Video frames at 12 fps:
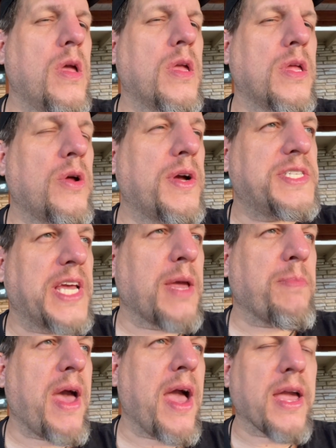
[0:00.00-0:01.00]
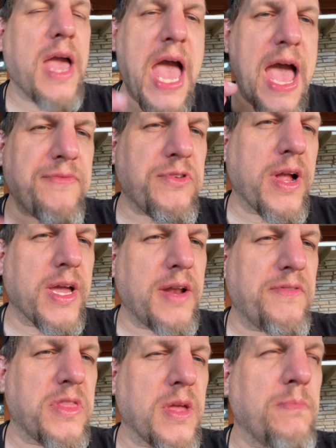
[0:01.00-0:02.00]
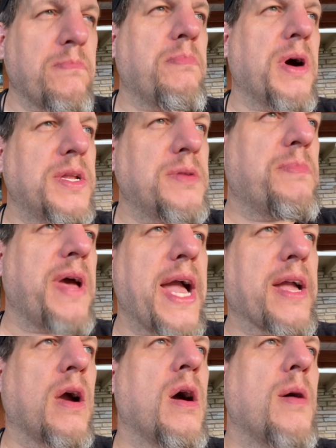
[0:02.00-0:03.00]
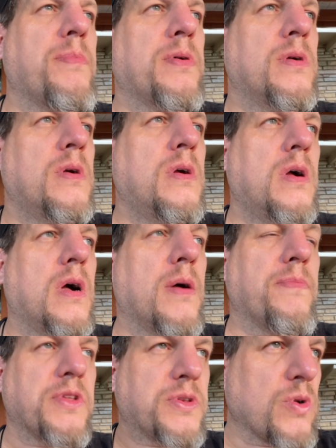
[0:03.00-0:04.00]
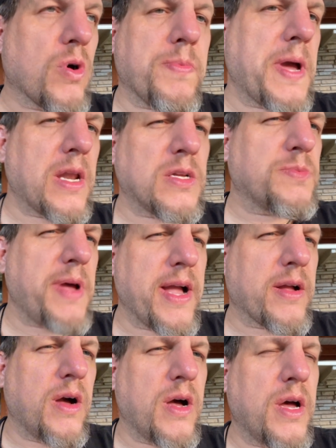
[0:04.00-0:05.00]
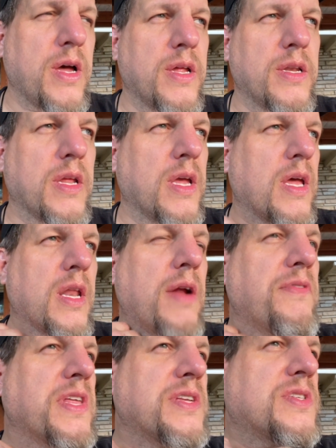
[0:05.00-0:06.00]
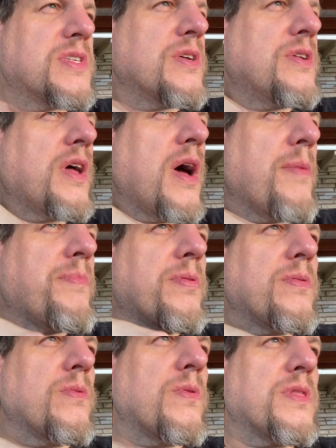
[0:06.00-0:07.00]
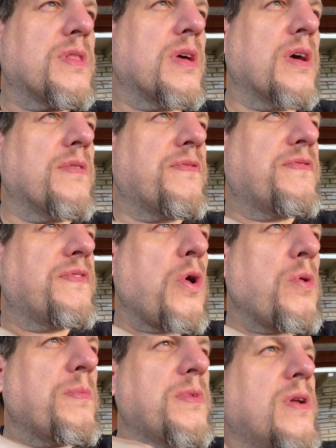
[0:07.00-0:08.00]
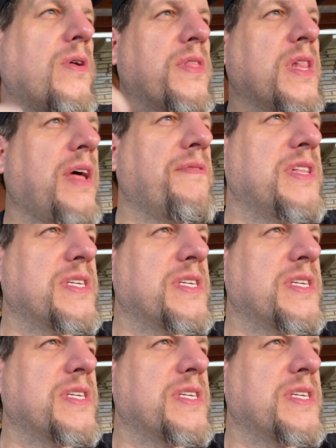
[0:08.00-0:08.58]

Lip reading: I take it back. After I got everything buttoned back up, the door panels back on, and everything sealed up with the foam and all the lovely